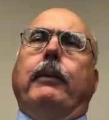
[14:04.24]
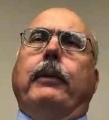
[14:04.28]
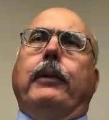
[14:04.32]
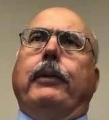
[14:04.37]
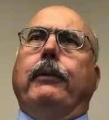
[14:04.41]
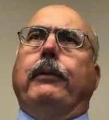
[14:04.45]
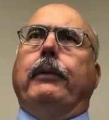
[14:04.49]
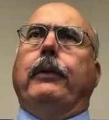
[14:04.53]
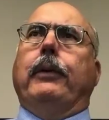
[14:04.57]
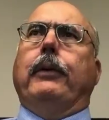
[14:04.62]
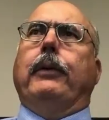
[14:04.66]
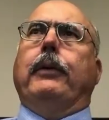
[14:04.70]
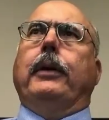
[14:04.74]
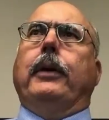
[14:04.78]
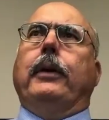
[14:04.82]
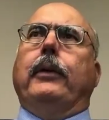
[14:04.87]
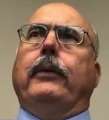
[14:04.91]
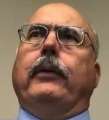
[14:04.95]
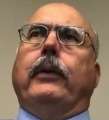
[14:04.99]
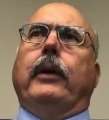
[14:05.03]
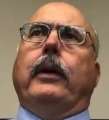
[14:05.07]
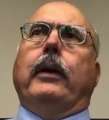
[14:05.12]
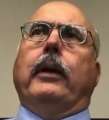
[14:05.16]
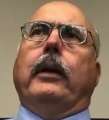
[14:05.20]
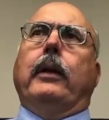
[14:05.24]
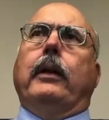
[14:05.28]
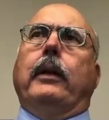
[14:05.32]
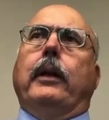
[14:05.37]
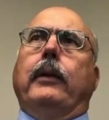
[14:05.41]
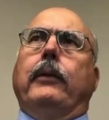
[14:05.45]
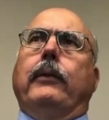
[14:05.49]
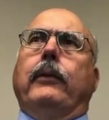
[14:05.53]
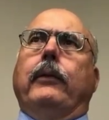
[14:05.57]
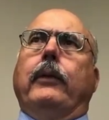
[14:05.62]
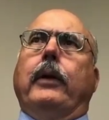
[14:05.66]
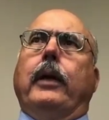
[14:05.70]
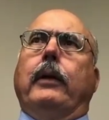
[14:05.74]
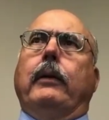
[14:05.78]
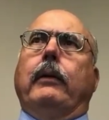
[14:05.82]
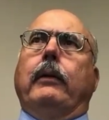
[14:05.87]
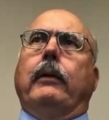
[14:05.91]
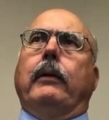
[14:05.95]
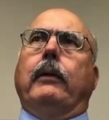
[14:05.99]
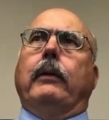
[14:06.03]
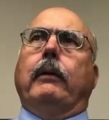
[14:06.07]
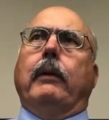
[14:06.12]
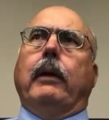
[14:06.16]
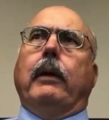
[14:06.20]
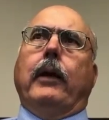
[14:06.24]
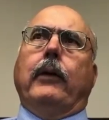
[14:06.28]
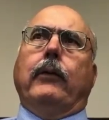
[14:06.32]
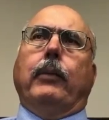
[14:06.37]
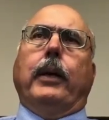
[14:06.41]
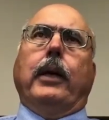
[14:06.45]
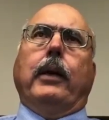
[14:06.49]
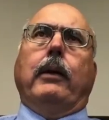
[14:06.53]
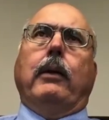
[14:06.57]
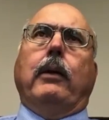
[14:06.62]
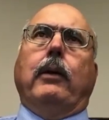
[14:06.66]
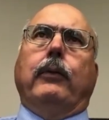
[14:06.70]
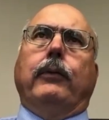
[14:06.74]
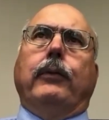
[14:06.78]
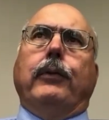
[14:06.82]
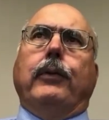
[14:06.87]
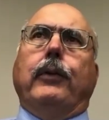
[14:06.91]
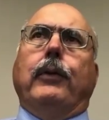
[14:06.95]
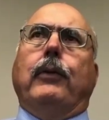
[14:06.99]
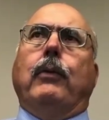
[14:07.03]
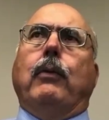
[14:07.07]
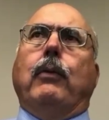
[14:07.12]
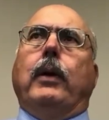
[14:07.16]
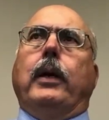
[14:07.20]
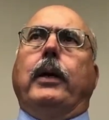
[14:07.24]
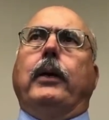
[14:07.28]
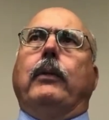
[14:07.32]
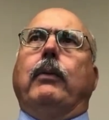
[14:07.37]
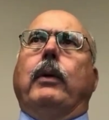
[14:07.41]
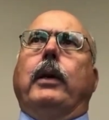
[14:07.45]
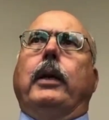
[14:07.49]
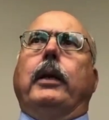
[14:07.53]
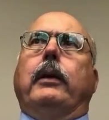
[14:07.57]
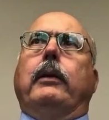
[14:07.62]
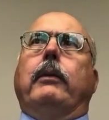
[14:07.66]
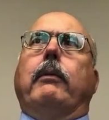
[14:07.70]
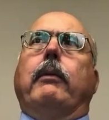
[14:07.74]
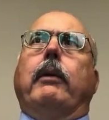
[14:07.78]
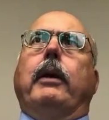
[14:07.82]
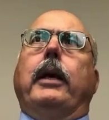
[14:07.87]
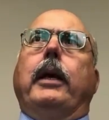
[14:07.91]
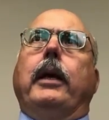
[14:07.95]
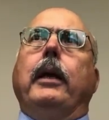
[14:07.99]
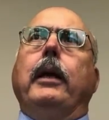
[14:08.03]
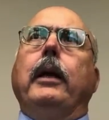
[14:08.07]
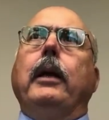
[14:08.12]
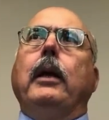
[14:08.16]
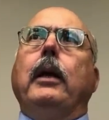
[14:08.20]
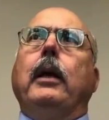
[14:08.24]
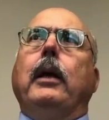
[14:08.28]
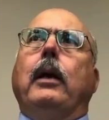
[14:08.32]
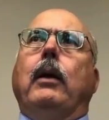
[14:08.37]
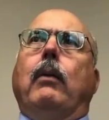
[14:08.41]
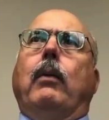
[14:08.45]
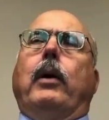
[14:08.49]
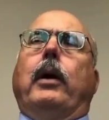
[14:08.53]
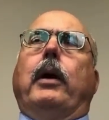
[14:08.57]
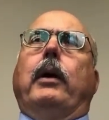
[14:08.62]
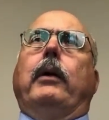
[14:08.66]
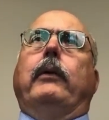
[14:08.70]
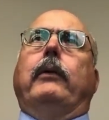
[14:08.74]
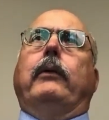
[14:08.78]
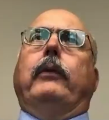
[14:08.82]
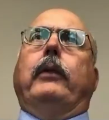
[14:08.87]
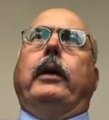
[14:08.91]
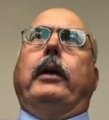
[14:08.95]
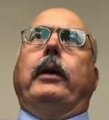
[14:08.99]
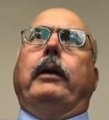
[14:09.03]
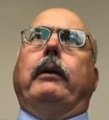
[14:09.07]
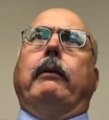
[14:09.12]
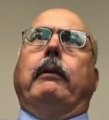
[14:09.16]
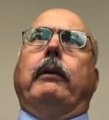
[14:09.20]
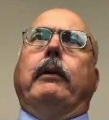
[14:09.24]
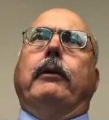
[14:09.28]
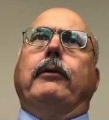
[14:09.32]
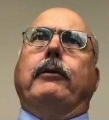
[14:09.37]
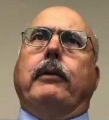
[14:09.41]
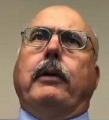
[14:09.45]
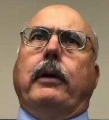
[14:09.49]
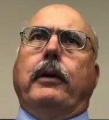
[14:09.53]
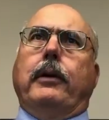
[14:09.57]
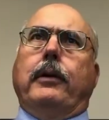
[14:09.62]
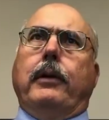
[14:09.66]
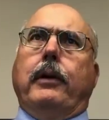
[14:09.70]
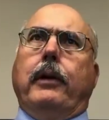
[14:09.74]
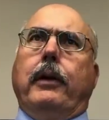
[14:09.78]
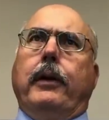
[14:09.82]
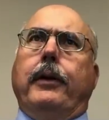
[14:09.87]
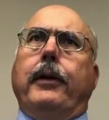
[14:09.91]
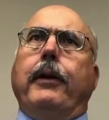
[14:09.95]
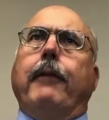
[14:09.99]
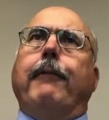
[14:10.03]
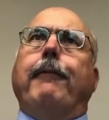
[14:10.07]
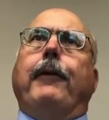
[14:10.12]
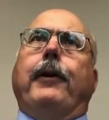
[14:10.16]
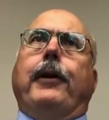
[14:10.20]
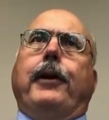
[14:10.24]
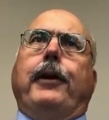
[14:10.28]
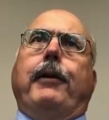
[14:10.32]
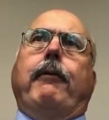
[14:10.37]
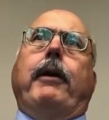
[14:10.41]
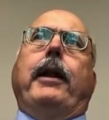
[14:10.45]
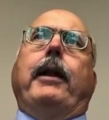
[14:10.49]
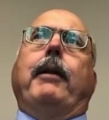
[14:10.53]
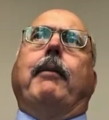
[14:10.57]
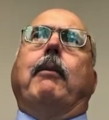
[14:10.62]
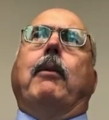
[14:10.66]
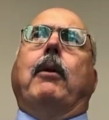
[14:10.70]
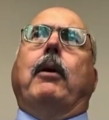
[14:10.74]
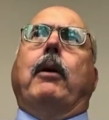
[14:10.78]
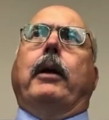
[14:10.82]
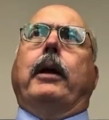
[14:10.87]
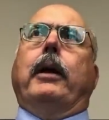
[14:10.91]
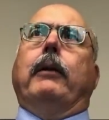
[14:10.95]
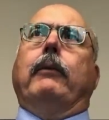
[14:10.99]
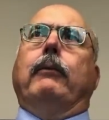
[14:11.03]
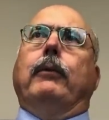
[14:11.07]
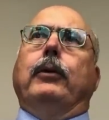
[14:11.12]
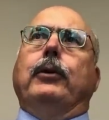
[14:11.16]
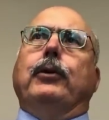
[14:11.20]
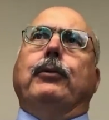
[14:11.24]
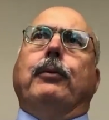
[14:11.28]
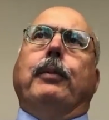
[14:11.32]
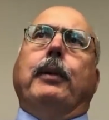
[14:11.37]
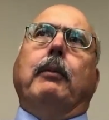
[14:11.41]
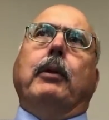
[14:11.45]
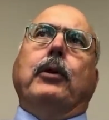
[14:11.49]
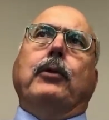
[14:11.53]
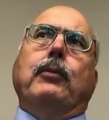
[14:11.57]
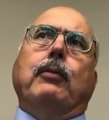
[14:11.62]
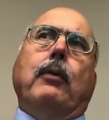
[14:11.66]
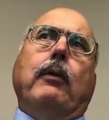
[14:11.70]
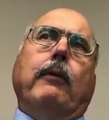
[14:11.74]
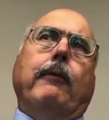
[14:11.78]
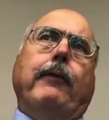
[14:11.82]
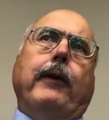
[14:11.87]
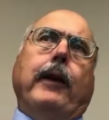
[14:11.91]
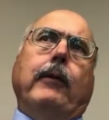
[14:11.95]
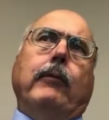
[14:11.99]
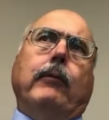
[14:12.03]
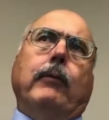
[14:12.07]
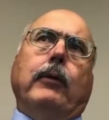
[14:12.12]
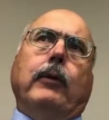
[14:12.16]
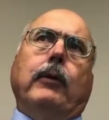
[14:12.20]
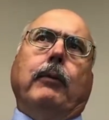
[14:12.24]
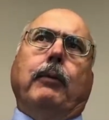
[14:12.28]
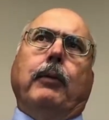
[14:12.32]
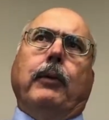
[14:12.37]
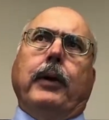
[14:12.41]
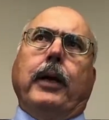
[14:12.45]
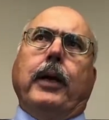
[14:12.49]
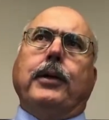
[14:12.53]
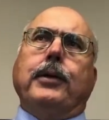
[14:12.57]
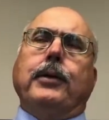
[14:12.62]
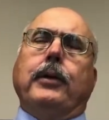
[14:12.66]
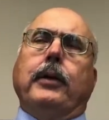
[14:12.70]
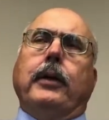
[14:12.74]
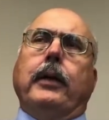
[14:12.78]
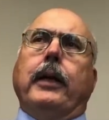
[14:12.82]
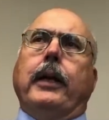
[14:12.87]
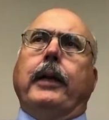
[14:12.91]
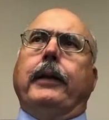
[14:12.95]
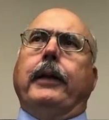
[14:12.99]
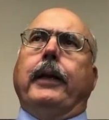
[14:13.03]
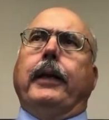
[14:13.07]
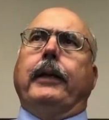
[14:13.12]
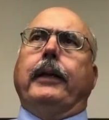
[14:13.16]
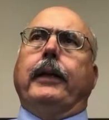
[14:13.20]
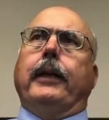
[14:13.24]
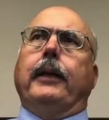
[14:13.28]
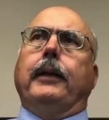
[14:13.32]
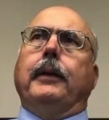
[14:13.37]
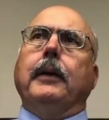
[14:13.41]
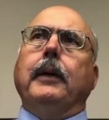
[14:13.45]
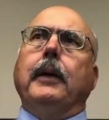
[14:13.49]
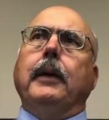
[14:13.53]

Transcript: the utilities and other things that as we get closer to twenty twenty-three, we're going to see a, a, a different uranium market, which will be much more favorable to production. And I think that